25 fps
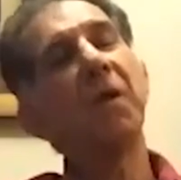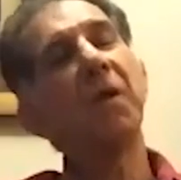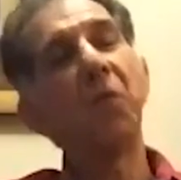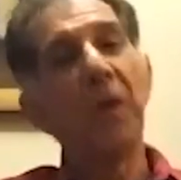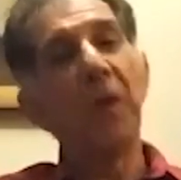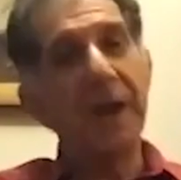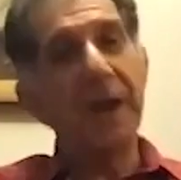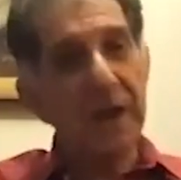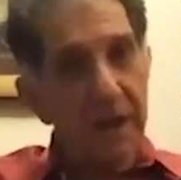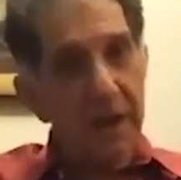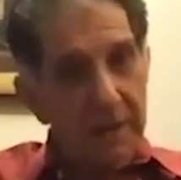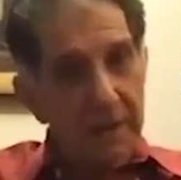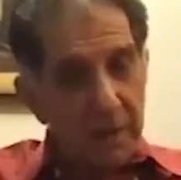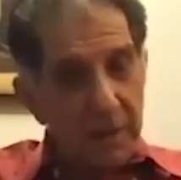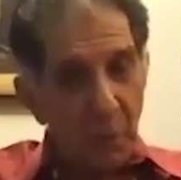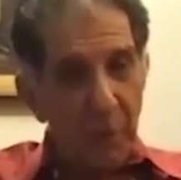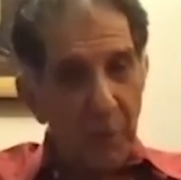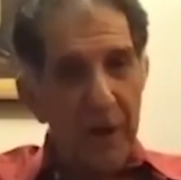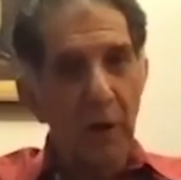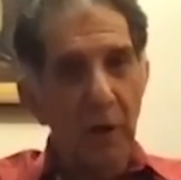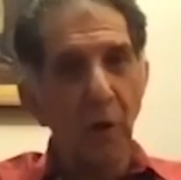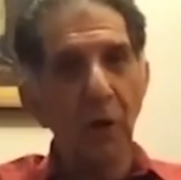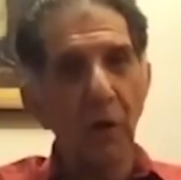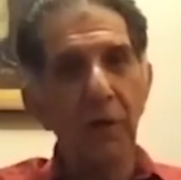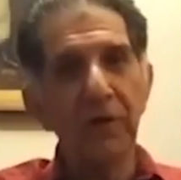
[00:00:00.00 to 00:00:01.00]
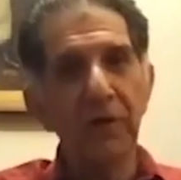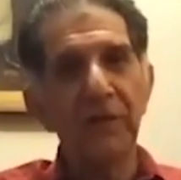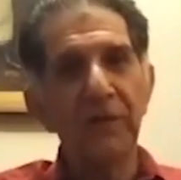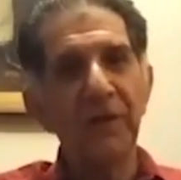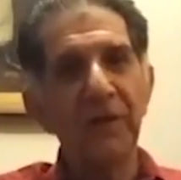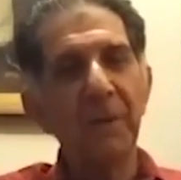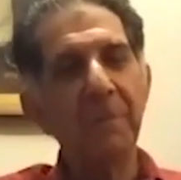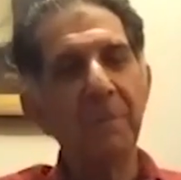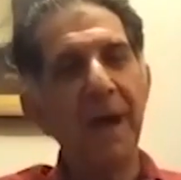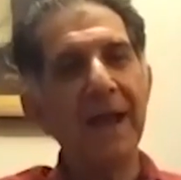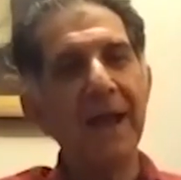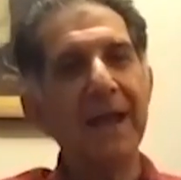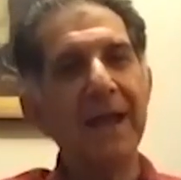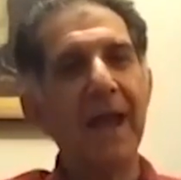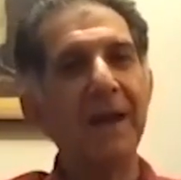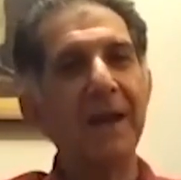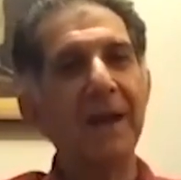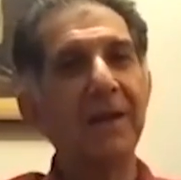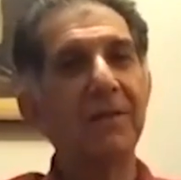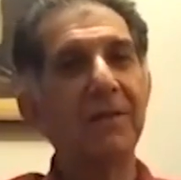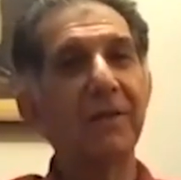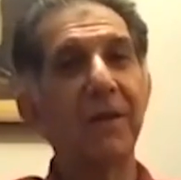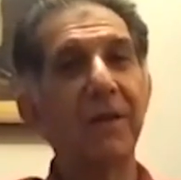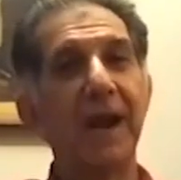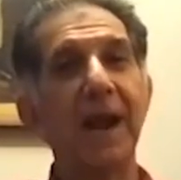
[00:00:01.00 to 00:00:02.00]
Wind in the Willows by
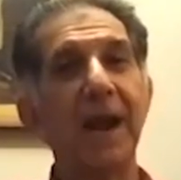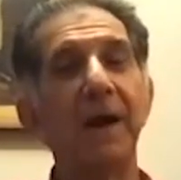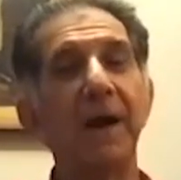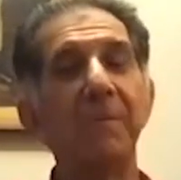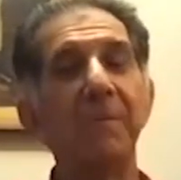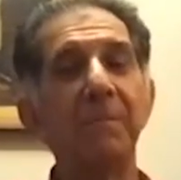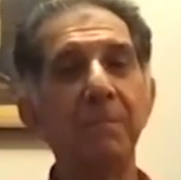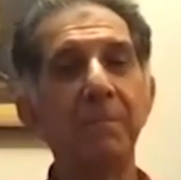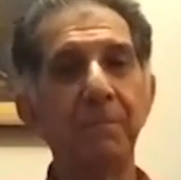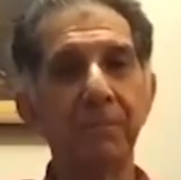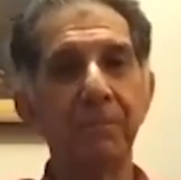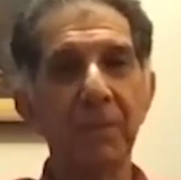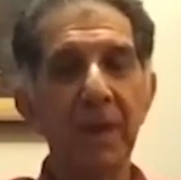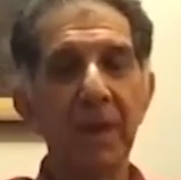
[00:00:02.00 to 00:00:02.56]
Kenneth Grahame,